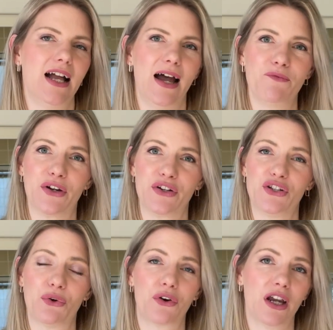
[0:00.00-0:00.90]
I'm very
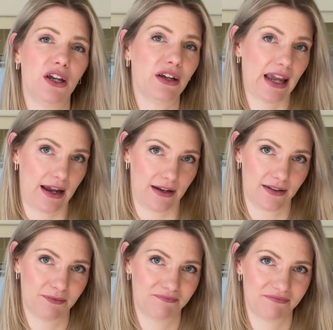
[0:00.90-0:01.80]
sorry, you
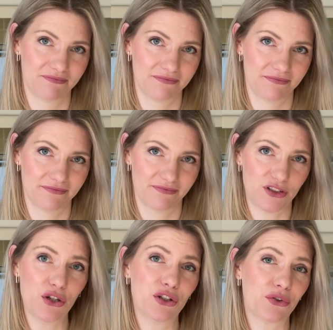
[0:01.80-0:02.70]
can't.
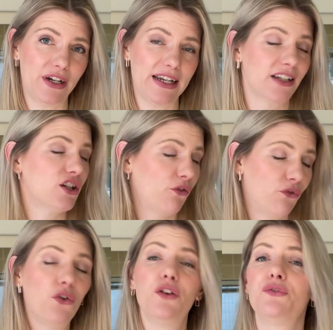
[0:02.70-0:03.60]
Those ingredients are
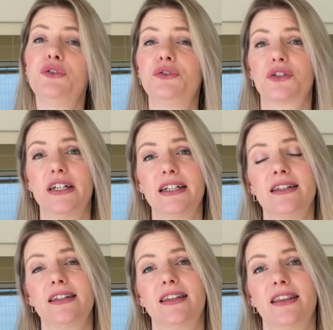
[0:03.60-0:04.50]
full of
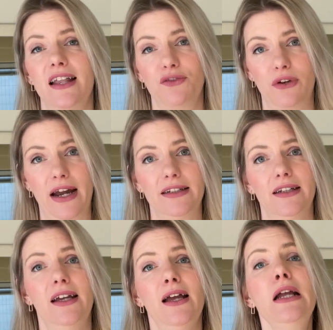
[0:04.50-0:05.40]
nutrients, that's right.
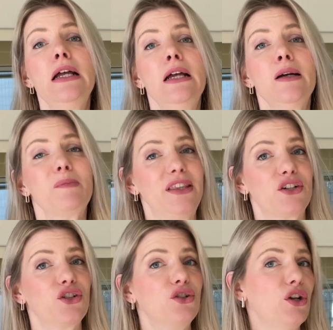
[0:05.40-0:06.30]
But
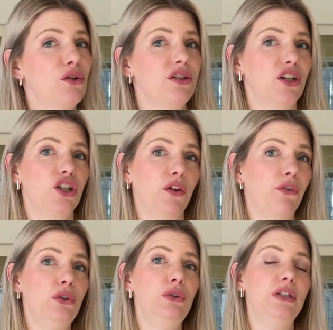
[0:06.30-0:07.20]
there is no such
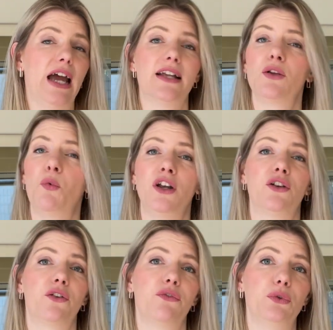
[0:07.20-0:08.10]
food as a
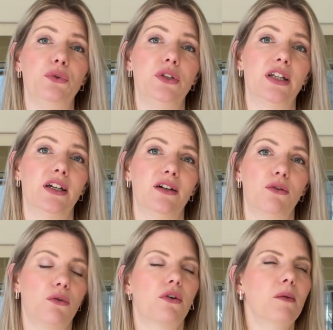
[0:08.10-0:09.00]
wonder food
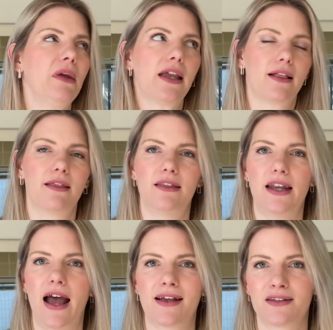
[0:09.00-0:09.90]
or a meal that
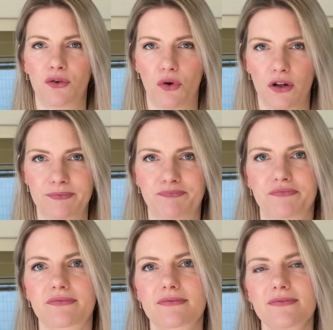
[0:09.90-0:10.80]
has it all.
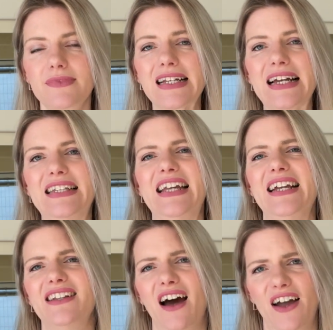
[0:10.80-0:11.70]
It
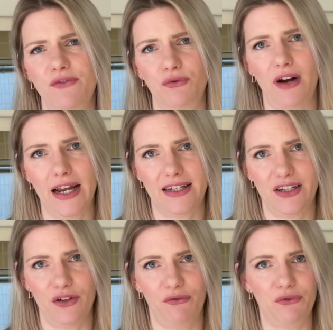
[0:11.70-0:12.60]
takes a high
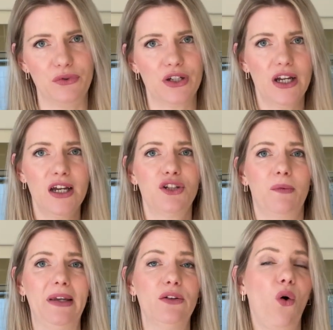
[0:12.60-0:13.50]
variety of food to
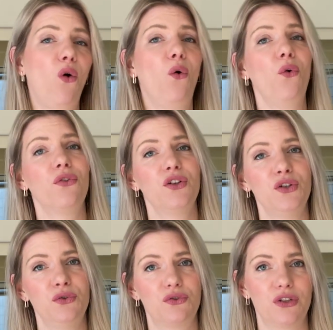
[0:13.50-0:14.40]
meet all the
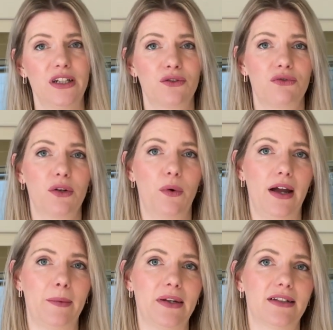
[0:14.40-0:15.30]
nutrient
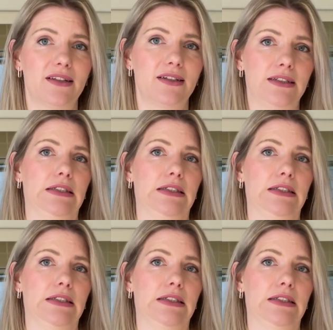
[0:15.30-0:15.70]
requirements.